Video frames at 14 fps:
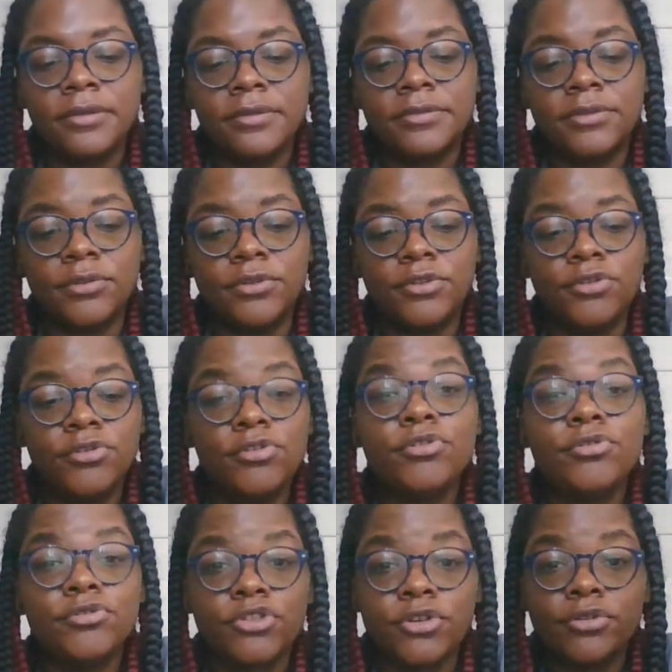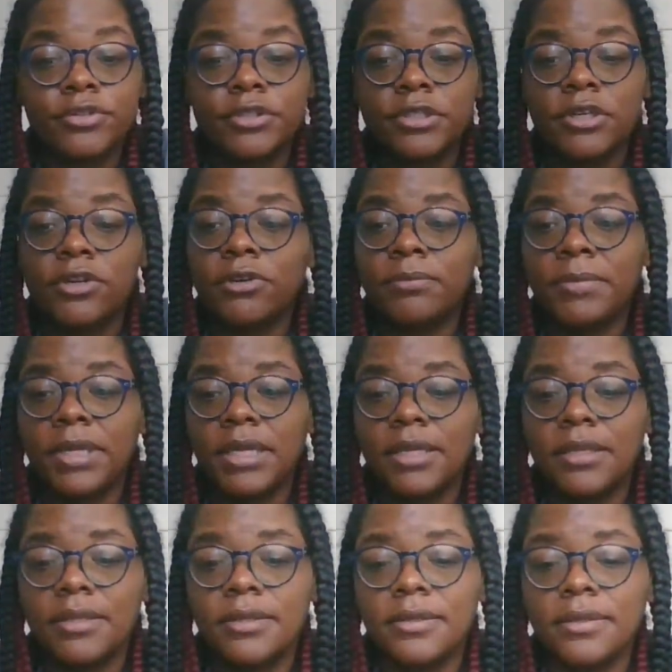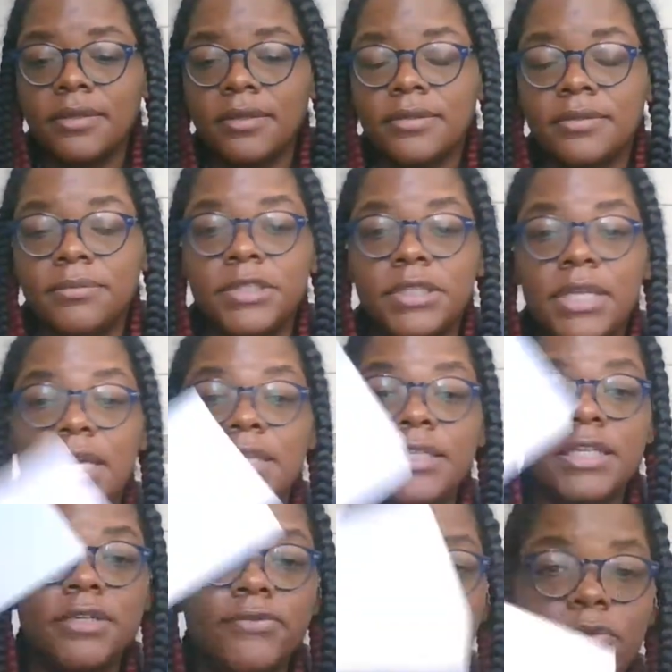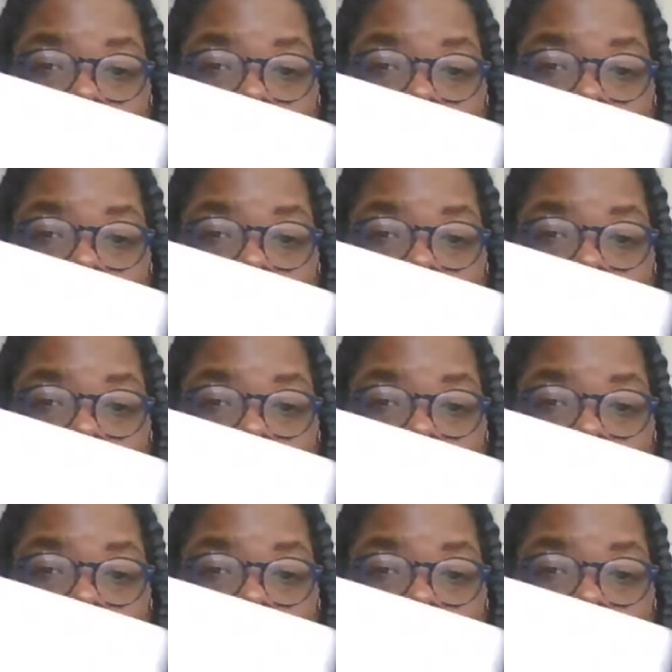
So, you use your discernment. But they definitely